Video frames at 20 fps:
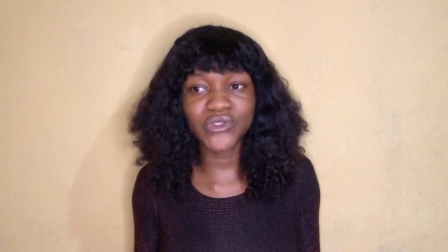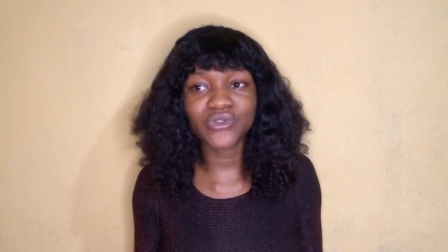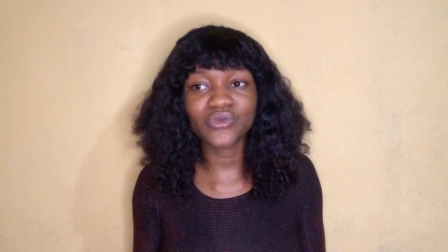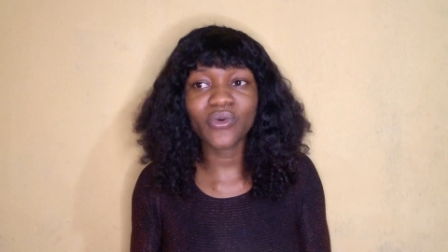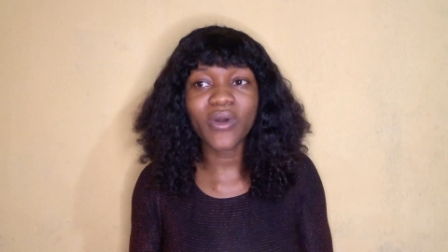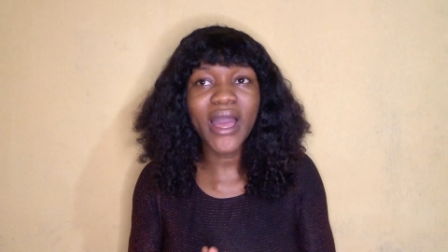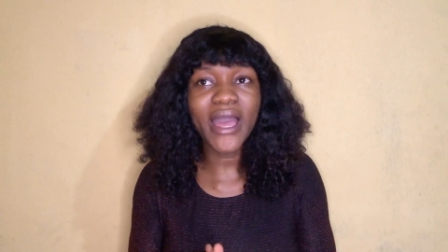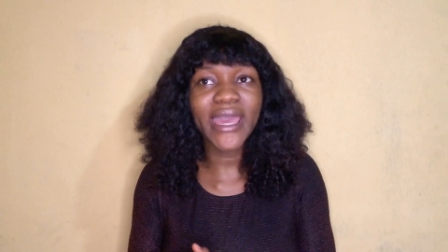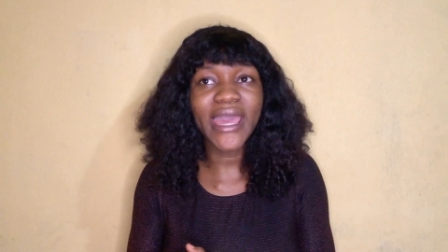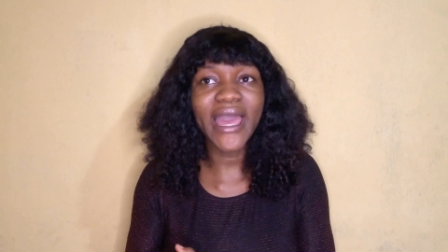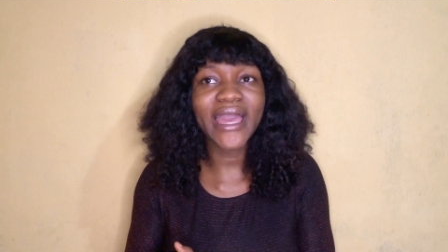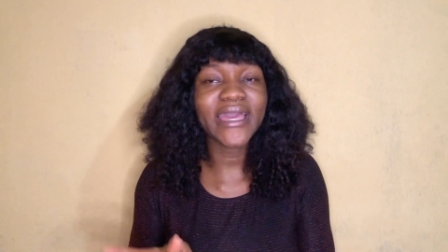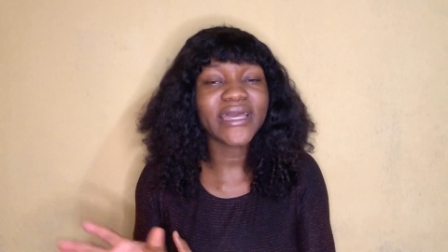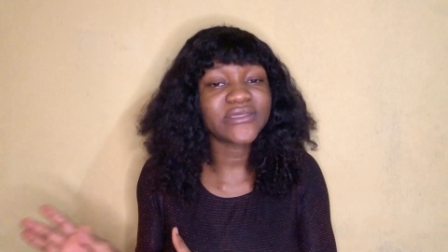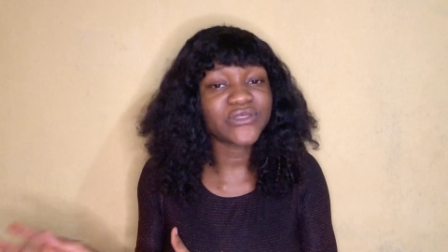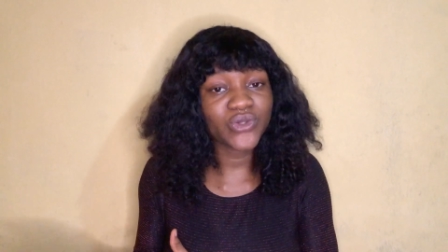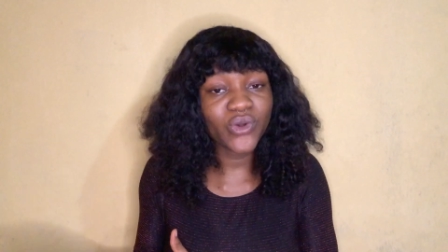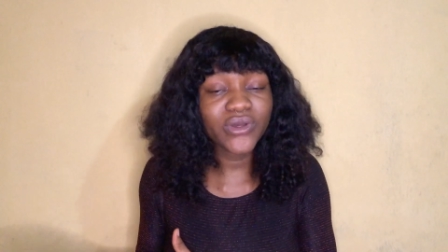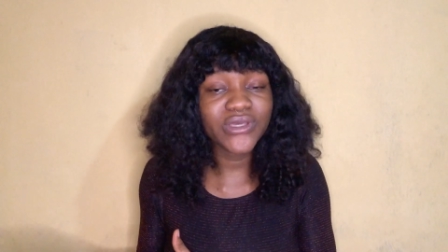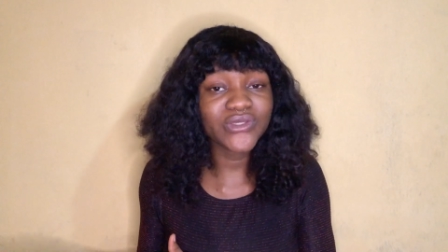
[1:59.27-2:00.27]
So I
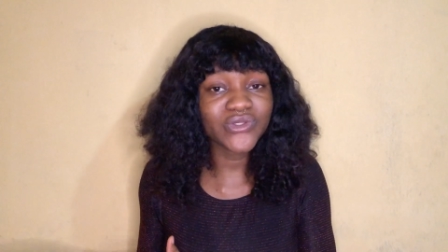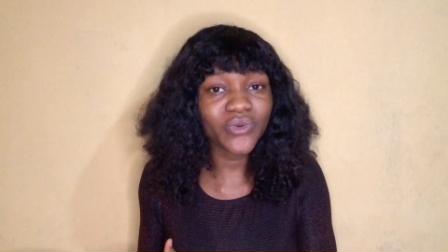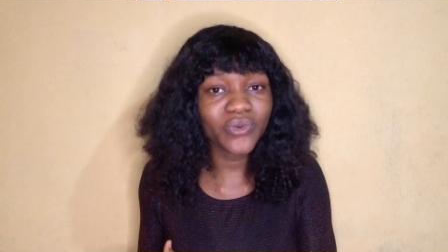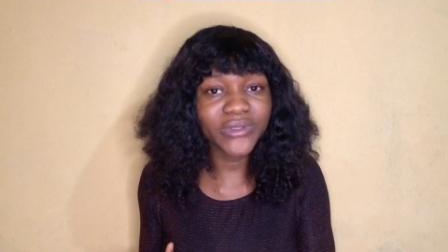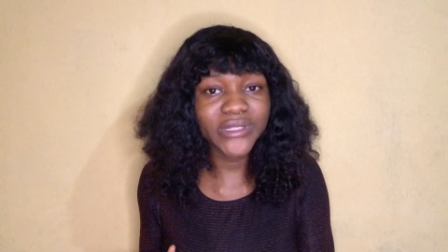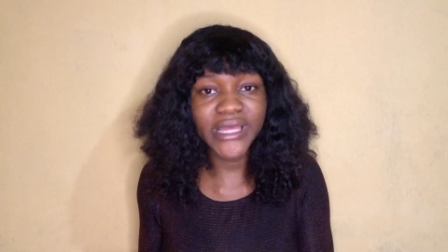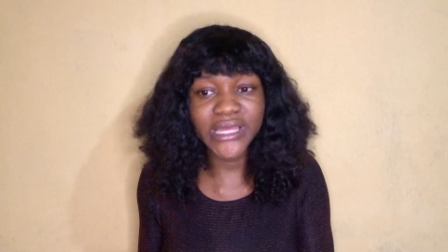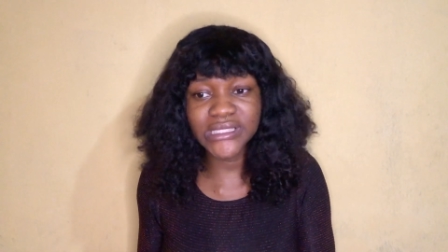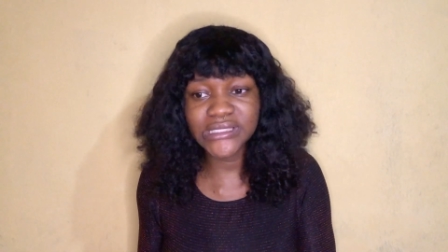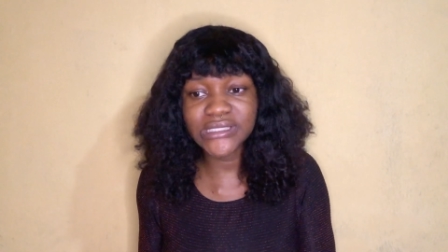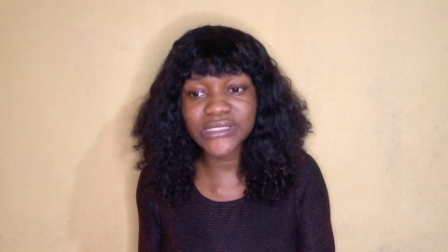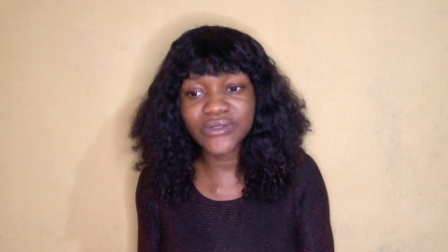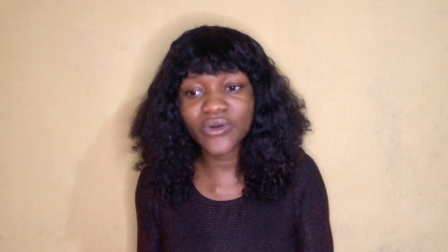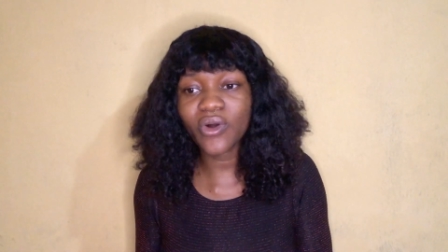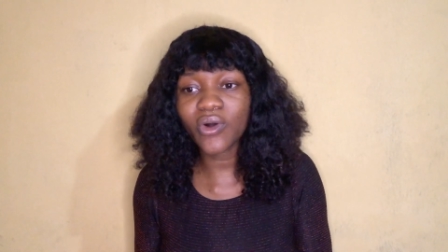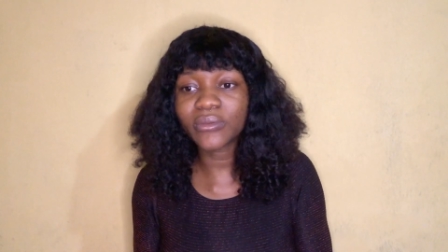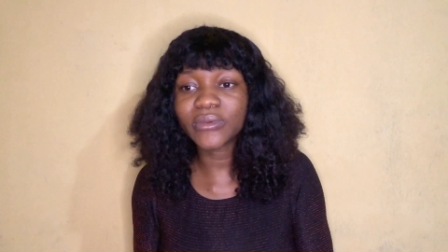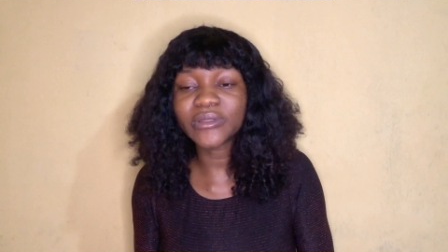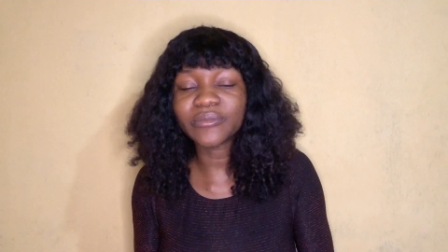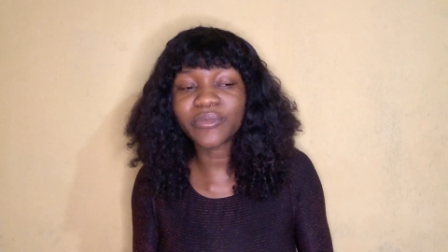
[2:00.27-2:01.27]
saw his own exit
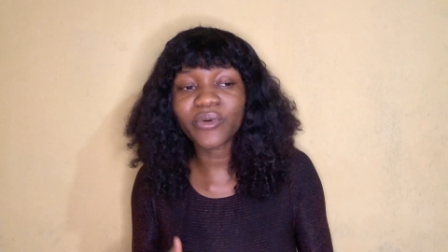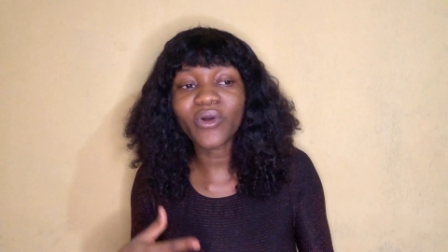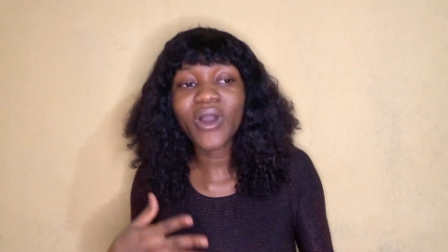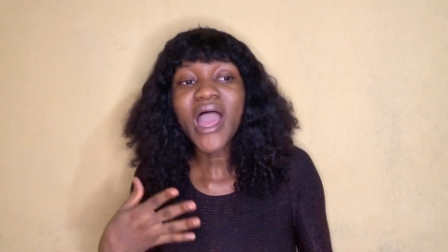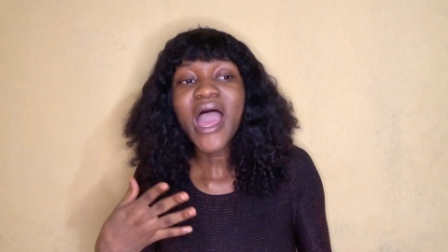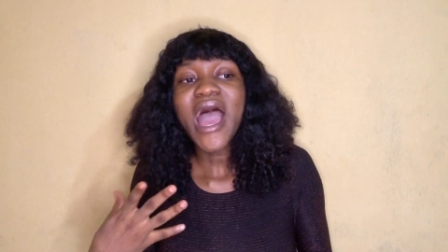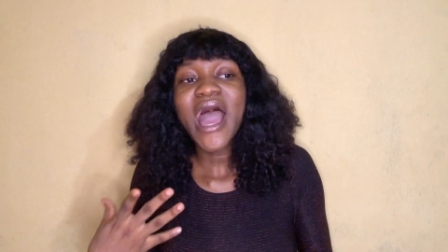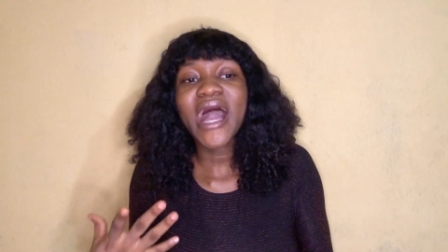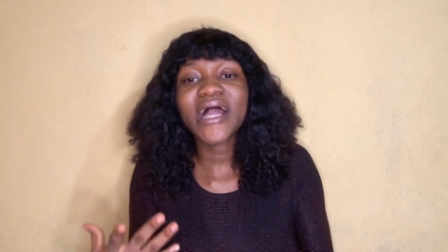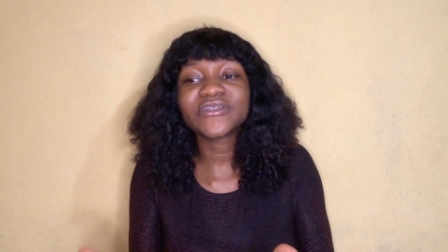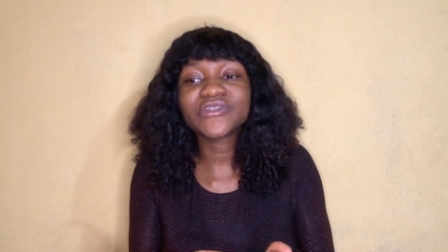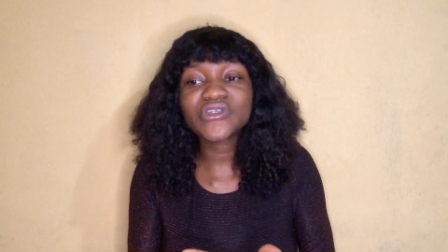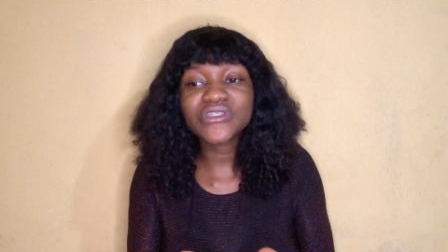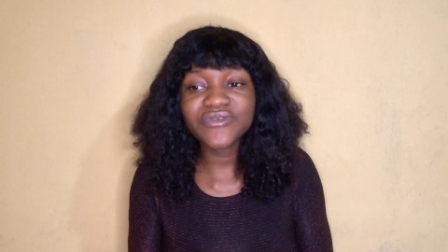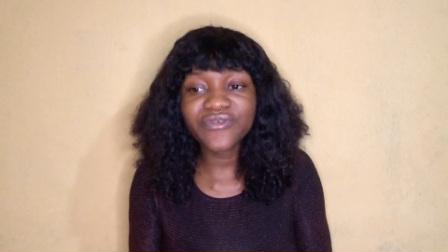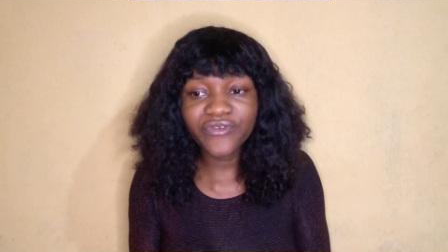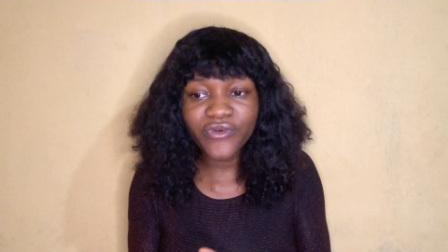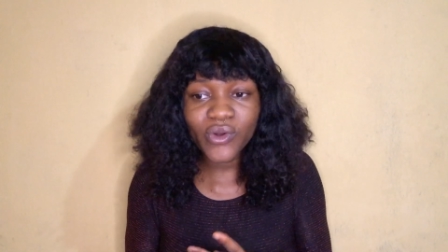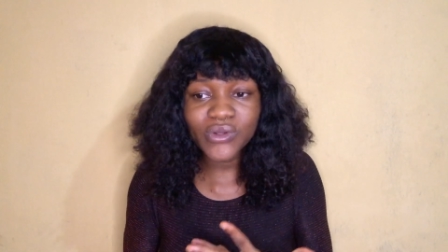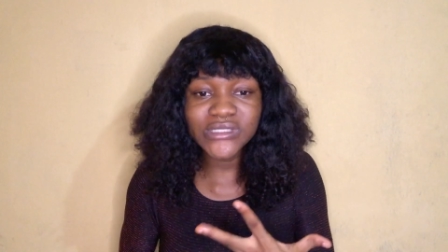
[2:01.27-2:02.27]
coming, but I
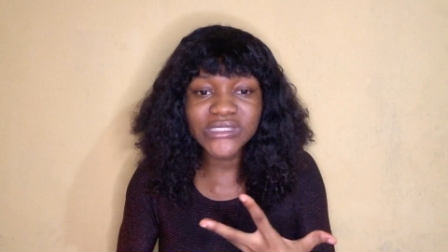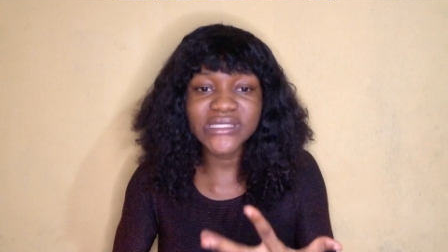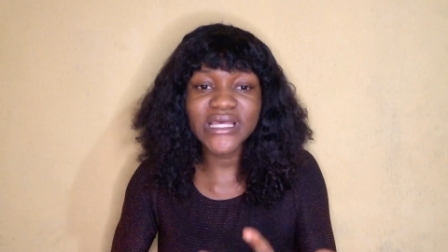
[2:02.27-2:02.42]
just felt